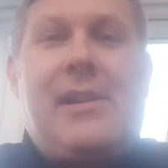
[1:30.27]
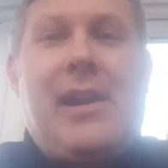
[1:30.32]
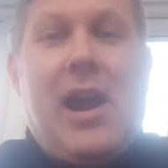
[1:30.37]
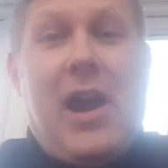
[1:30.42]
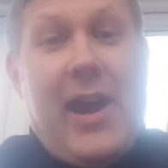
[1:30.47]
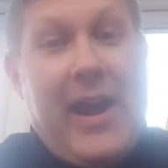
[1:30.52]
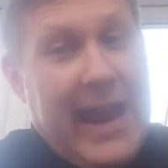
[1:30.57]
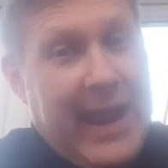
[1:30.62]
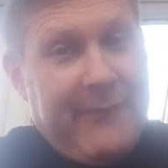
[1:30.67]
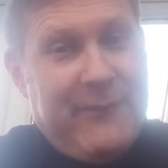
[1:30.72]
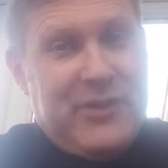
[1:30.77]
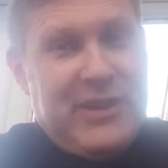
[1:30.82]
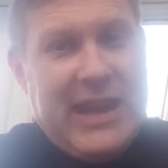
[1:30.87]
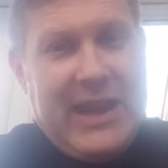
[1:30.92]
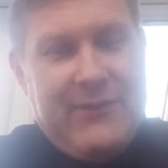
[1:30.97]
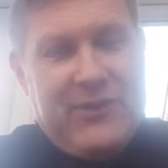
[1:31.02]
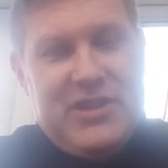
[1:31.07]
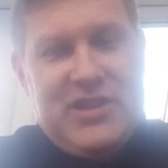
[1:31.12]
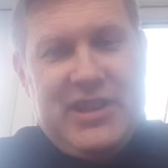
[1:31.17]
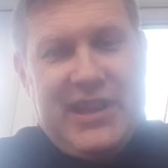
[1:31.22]
haven't
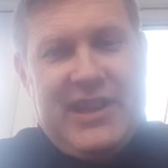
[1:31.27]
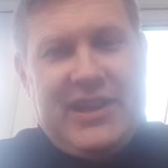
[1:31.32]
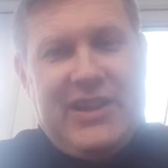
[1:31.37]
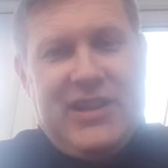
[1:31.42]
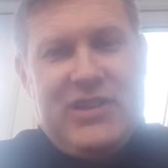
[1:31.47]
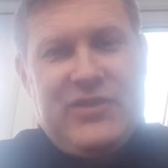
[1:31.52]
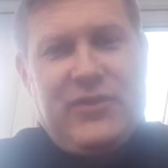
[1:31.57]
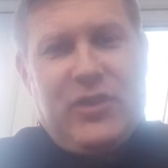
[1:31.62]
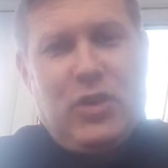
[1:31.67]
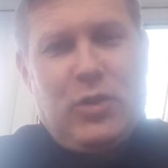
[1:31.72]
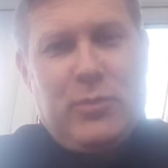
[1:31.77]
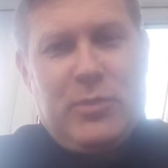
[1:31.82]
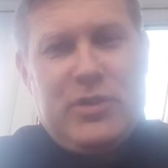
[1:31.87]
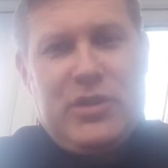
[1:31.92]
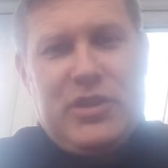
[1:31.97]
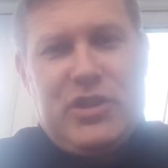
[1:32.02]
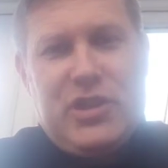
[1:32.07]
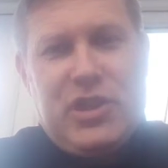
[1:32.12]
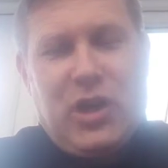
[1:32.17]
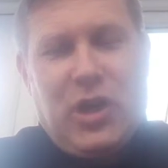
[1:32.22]
ever seen this film as
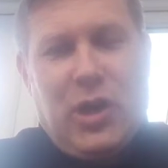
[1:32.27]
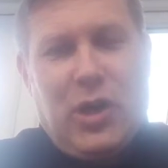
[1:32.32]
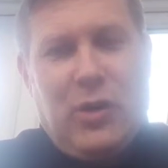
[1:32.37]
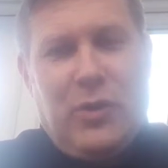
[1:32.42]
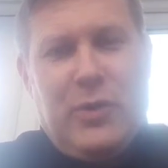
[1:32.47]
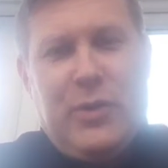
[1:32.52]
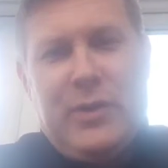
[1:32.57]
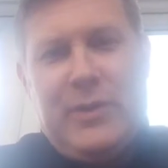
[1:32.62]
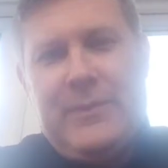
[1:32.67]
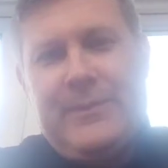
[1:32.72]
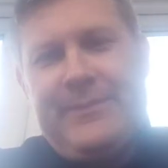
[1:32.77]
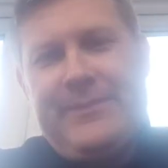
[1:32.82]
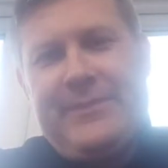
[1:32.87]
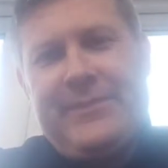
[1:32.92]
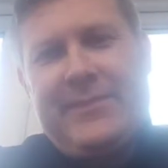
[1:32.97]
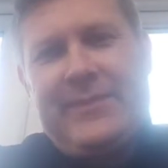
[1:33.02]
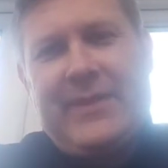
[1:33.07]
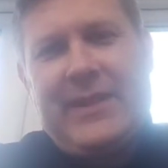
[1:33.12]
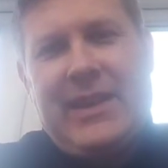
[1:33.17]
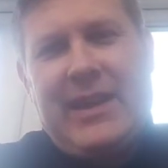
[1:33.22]
a child.
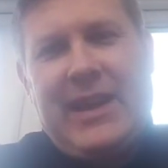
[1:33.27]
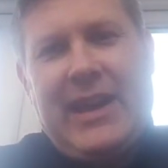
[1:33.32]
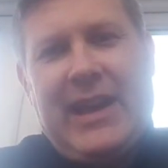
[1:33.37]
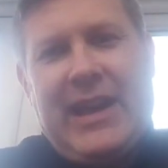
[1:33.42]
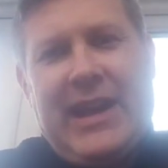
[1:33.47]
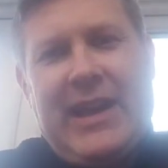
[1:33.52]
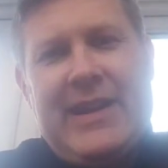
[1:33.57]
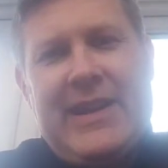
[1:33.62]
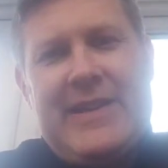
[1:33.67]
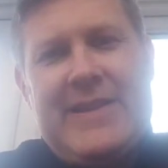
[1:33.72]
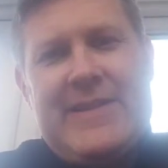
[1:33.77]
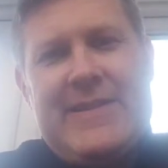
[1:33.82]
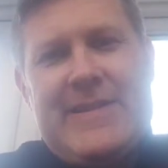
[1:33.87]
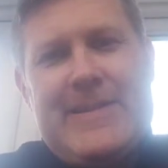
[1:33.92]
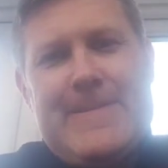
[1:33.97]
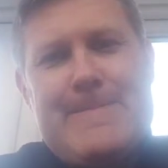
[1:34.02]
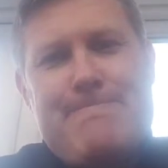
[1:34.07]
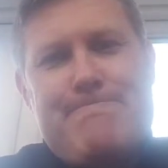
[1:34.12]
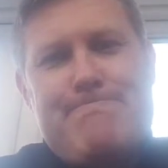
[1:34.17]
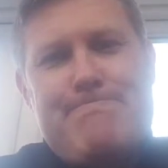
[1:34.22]
And
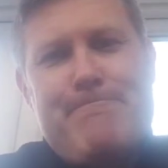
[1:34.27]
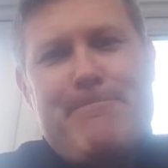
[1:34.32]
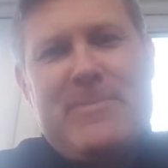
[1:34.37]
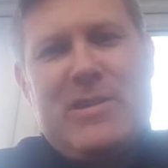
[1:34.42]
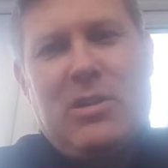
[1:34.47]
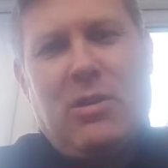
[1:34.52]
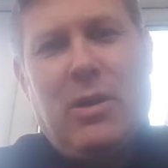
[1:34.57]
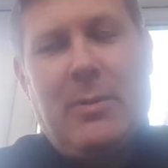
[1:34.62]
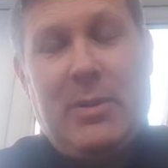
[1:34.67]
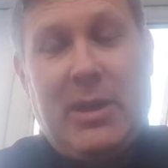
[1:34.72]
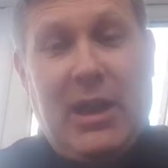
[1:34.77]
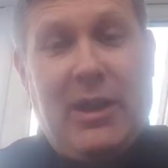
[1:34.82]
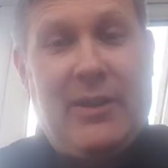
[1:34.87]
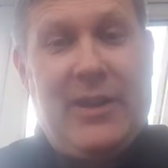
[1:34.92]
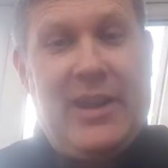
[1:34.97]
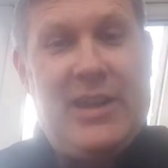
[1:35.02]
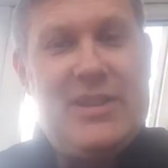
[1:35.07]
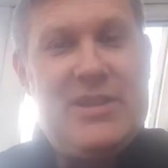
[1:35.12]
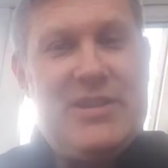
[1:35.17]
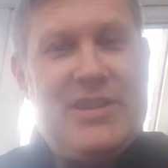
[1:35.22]
so I'm going
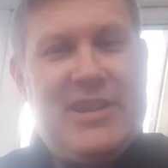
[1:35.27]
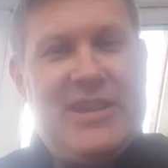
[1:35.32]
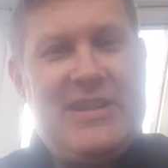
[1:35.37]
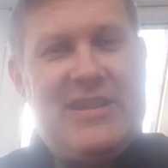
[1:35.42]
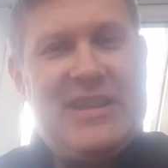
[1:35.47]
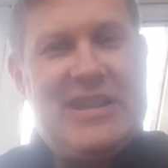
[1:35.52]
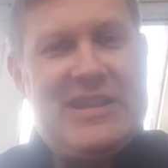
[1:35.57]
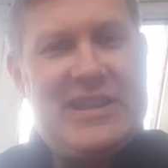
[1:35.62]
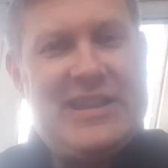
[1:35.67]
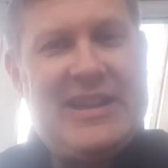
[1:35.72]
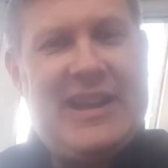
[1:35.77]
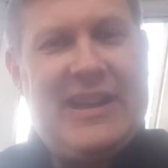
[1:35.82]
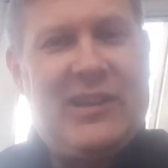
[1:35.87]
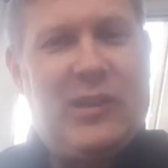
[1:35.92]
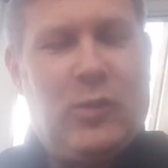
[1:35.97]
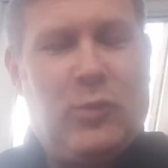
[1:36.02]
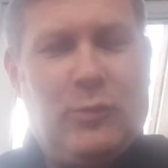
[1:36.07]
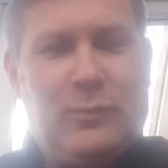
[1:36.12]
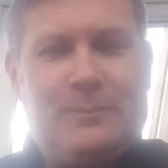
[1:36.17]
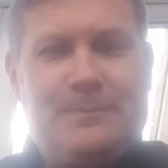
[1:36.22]
into this as an
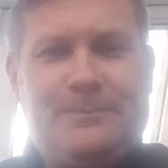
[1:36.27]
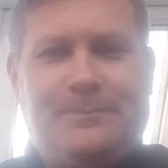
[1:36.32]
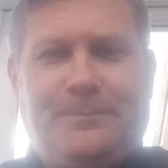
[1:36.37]
adult,